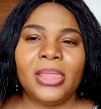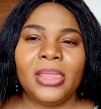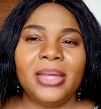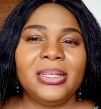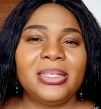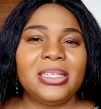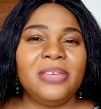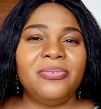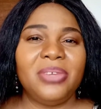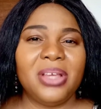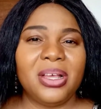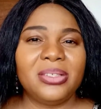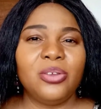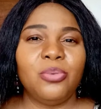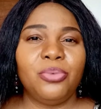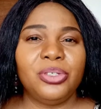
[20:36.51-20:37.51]
That is, if
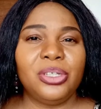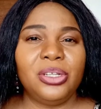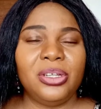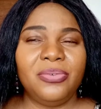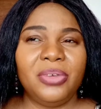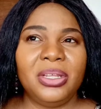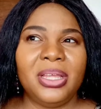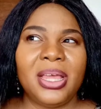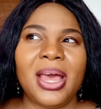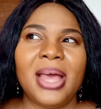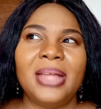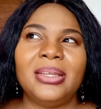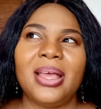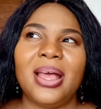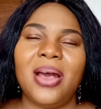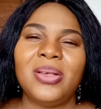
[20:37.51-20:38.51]
there's nobody living there.
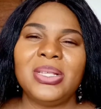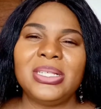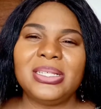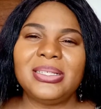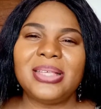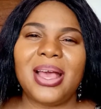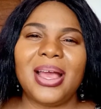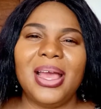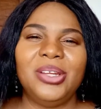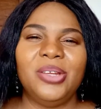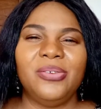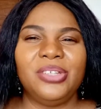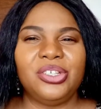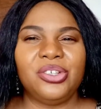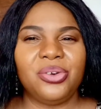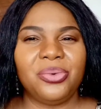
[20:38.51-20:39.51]
And the houses are kind
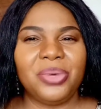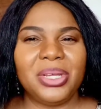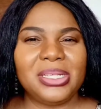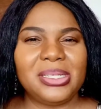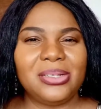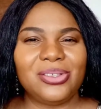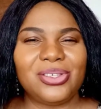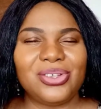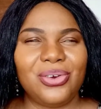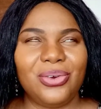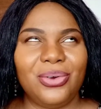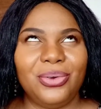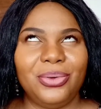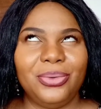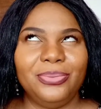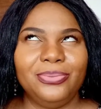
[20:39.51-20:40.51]
of deteriorating,
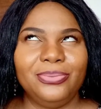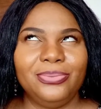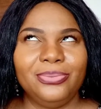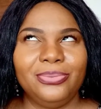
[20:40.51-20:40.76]
so